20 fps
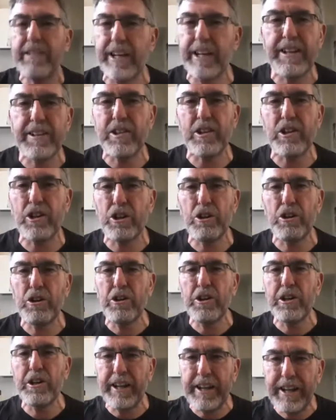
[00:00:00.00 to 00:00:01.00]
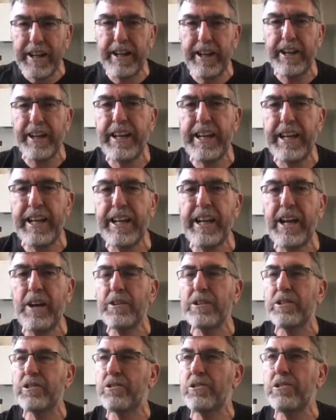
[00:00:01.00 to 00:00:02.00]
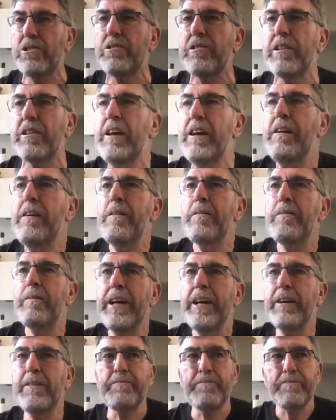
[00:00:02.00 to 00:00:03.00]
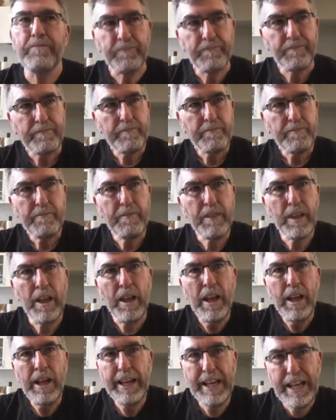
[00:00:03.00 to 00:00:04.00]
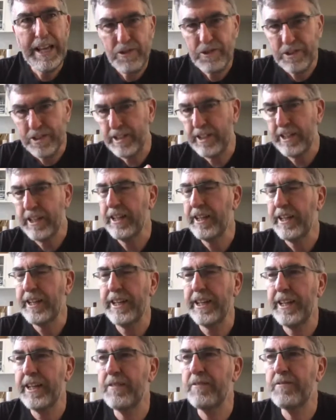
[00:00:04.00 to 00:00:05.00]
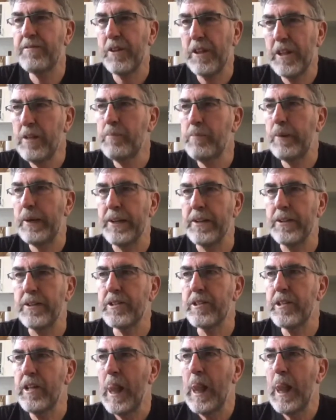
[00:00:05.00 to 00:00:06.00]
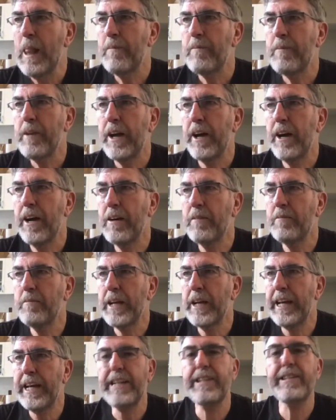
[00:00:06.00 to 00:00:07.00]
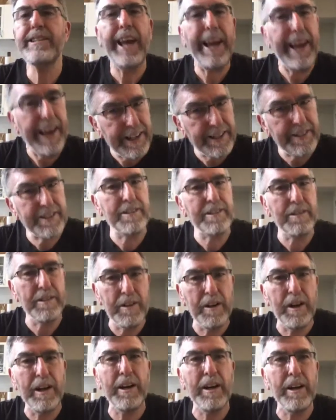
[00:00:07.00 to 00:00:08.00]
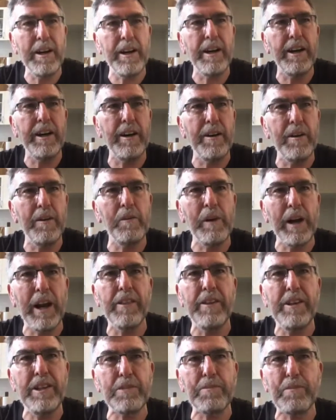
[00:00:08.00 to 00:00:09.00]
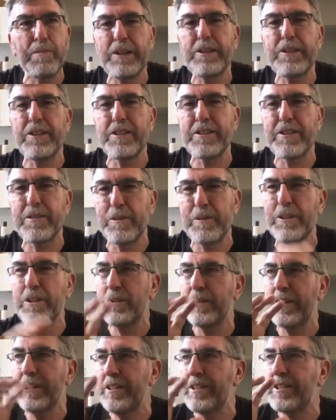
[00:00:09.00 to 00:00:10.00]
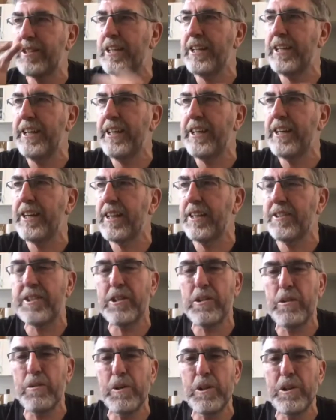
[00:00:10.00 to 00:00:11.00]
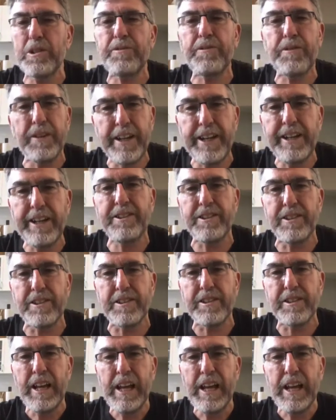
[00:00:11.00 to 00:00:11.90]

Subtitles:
has occurred and here now is truth. Now, interestingly, in Philippians, he takes one of these precious words, one of these key classical words, phronesis.